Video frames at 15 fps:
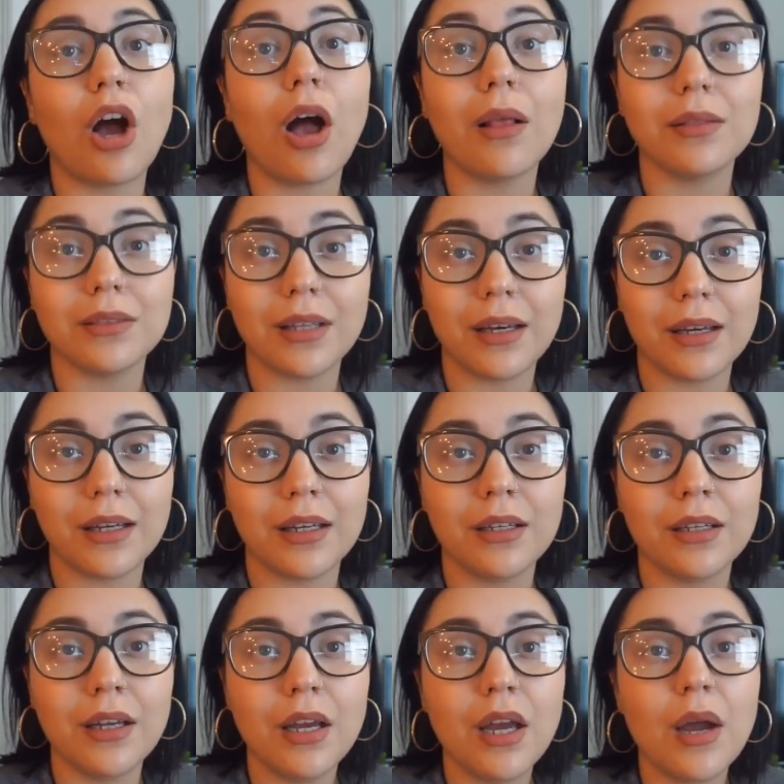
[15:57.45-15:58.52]

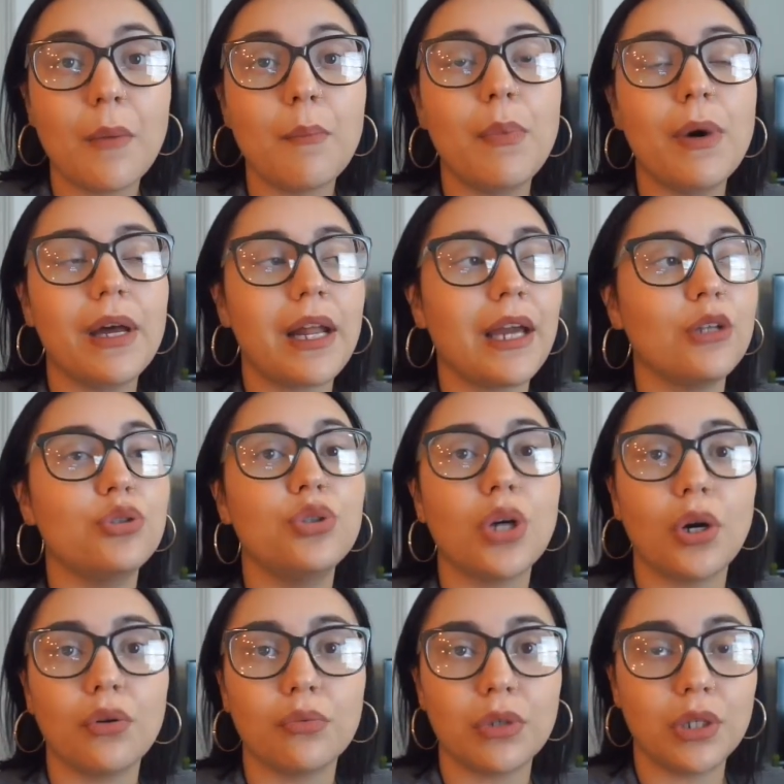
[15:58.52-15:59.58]
online, but I
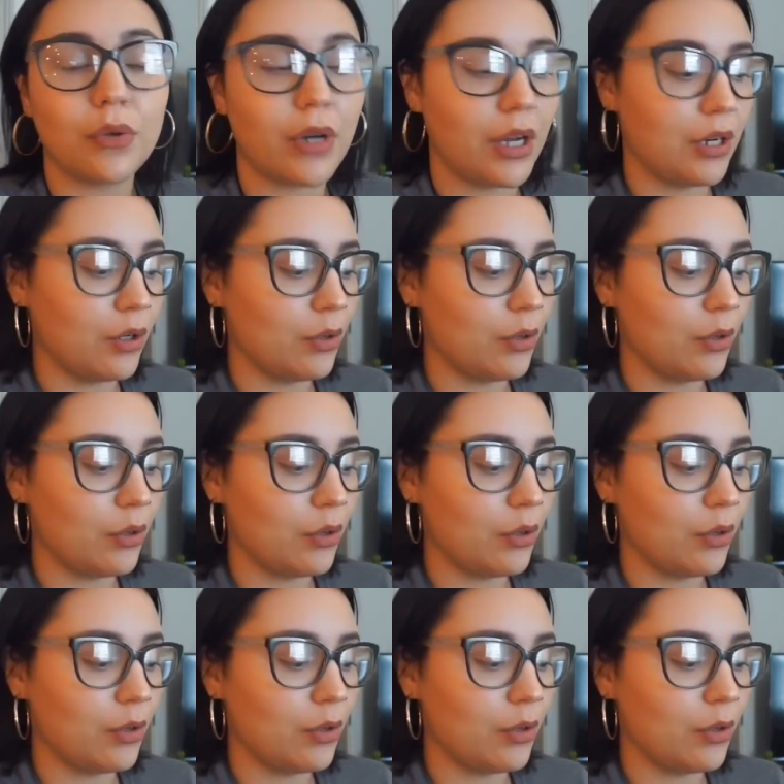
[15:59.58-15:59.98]
don't regret